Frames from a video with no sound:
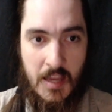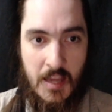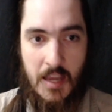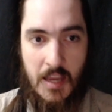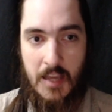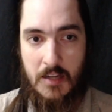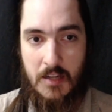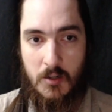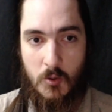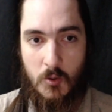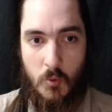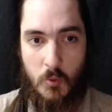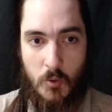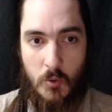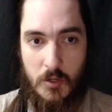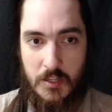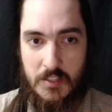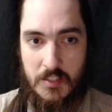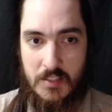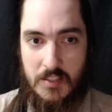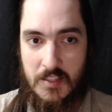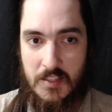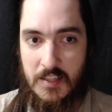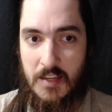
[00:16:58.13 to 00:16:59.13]
And according
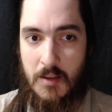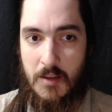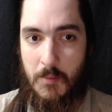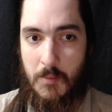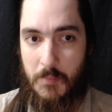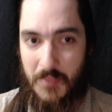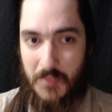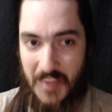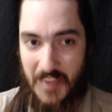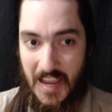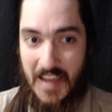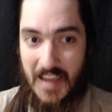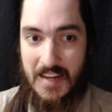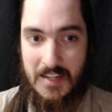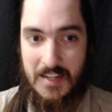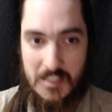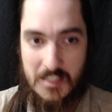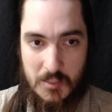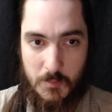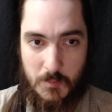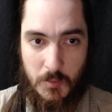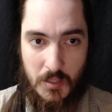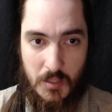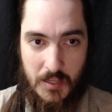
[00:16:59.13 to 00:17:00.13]
to him, that
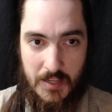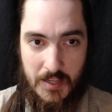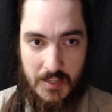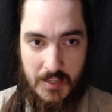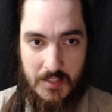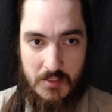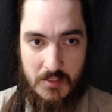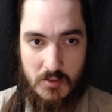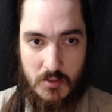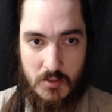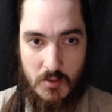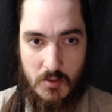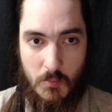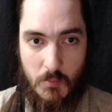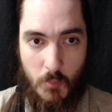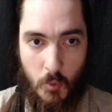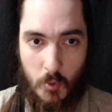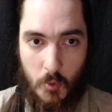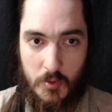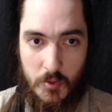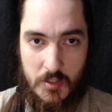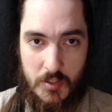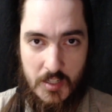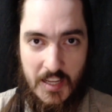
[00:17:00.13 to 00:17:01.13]
explains
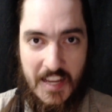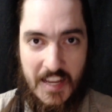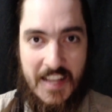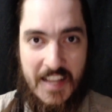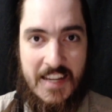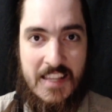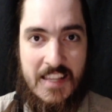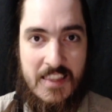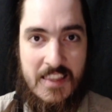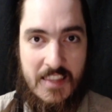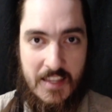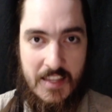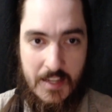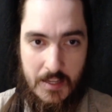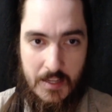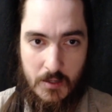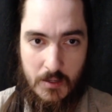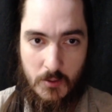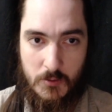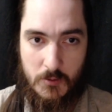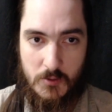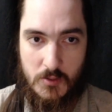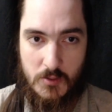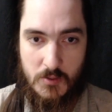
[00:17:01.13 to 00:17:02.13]
more than anything
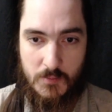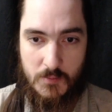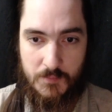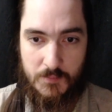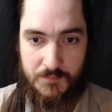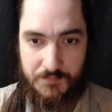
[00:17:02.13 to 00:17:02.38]
else.